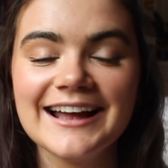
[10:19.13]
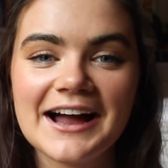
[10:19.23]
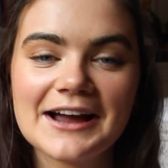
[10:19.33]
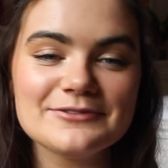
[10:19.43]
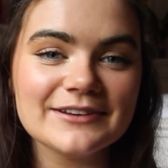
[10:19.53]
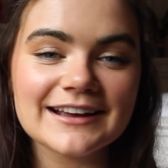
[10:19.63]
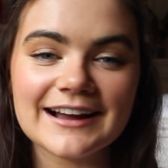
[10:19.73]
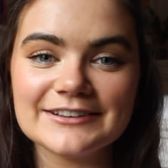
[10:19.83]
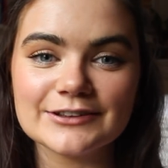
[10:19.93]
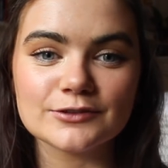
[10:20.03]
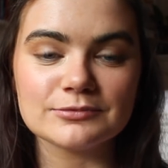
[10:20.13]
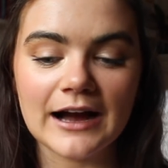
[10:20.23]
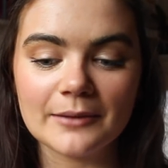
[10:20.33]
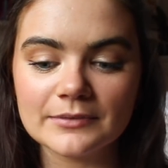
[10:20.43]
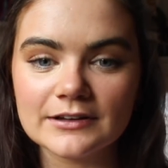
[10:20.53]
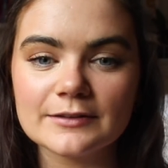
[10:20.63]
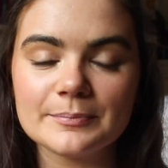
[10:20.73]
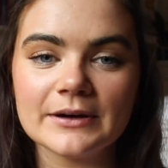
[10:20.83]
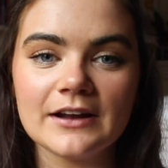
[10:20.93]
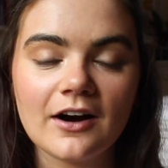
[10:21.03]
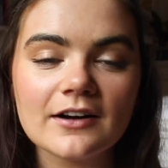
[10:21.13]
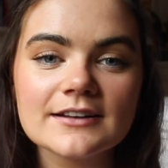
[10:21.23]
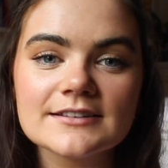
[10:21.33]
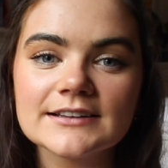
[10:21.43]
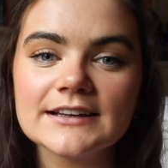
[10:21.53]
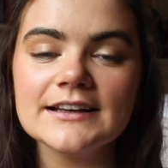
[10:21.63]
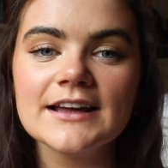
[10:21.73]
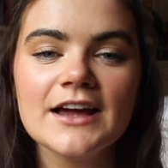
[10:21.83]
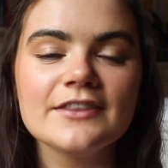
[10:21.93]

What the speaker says: I feel like I just rambled, but honestly,